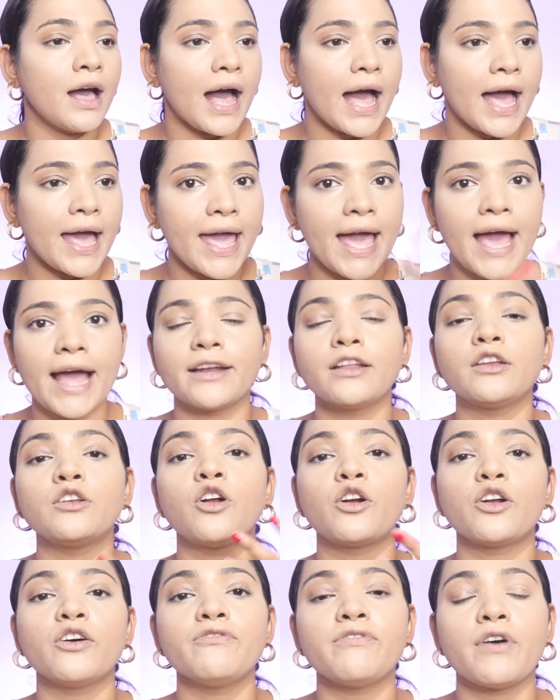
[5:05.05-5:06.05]
I had a
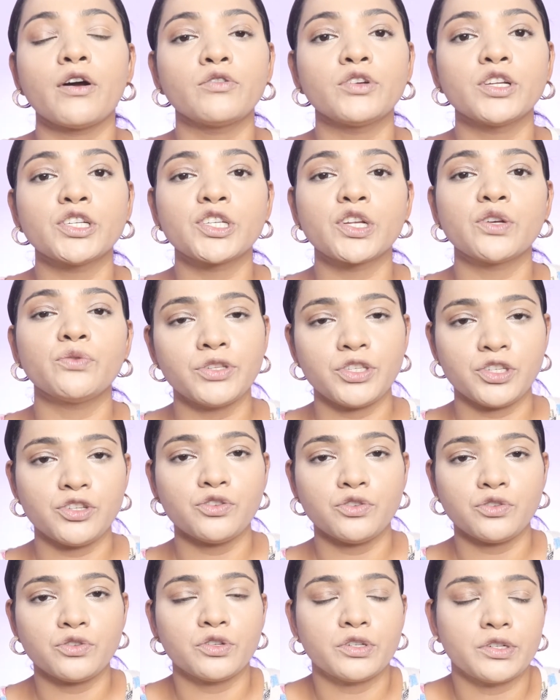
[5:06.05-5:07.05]
lot of foundation which
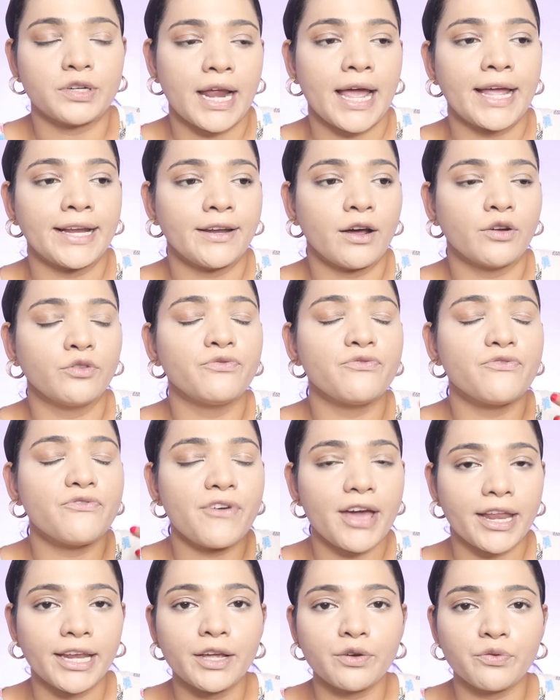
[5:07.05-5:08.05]
used to dry down
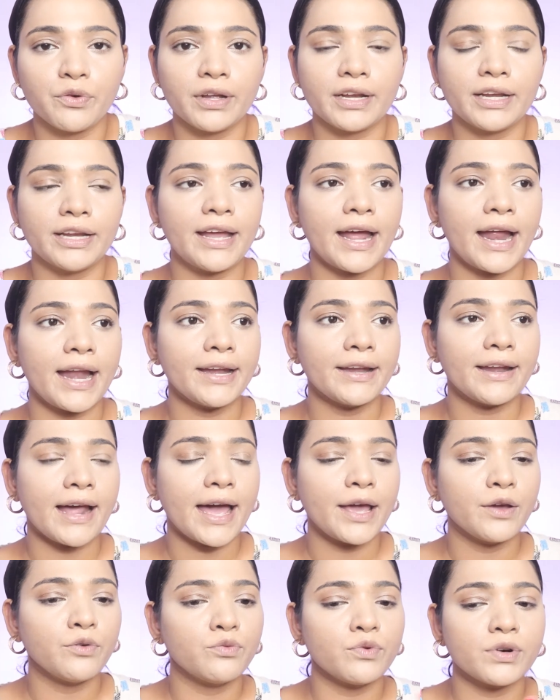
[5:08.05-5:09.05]
very quickly, and
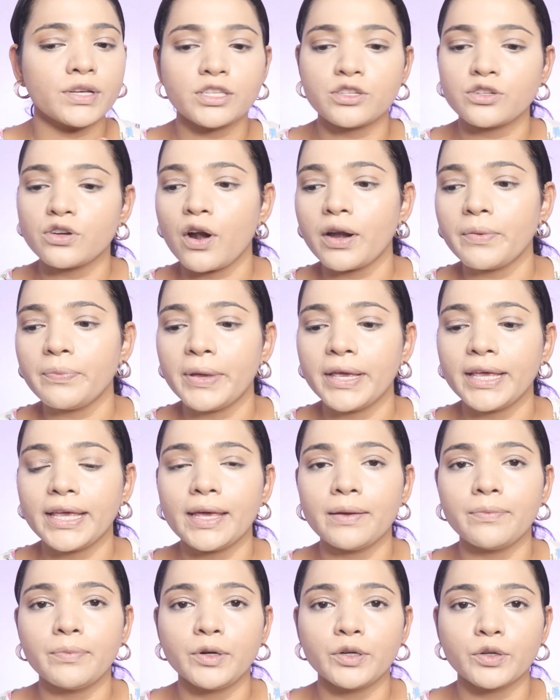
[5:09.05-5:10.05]
I was not being
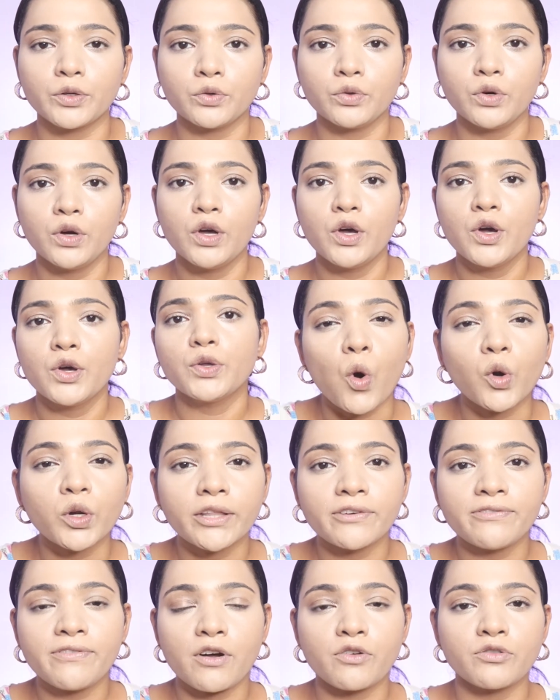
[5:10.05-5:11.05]
able to
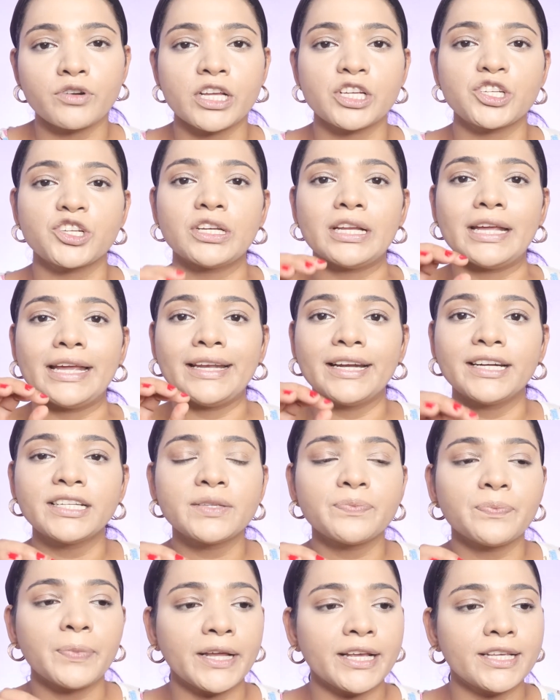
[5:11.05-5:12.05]
hold the foundation in
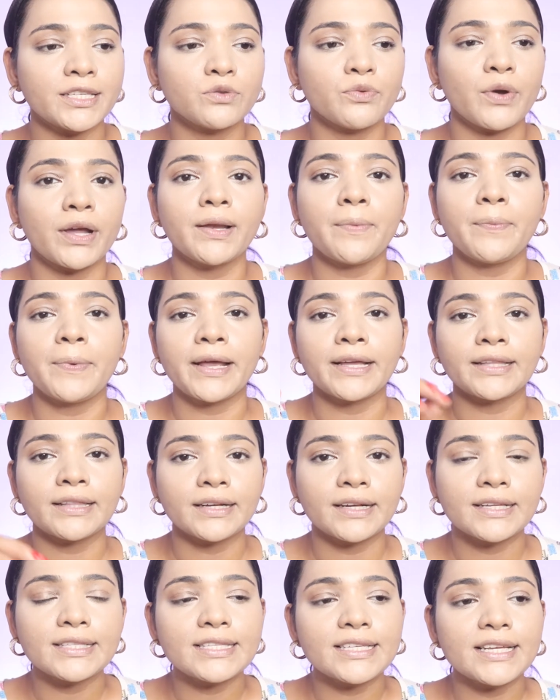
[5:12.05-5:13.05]
its place while applying the
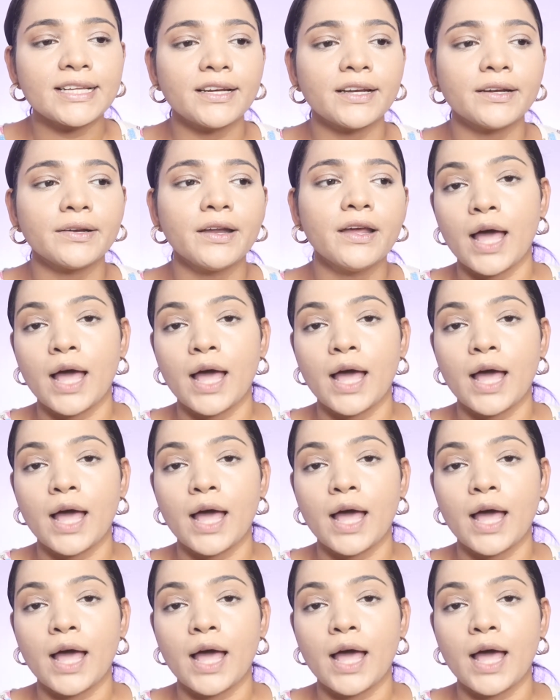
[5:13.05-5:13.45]
concealer.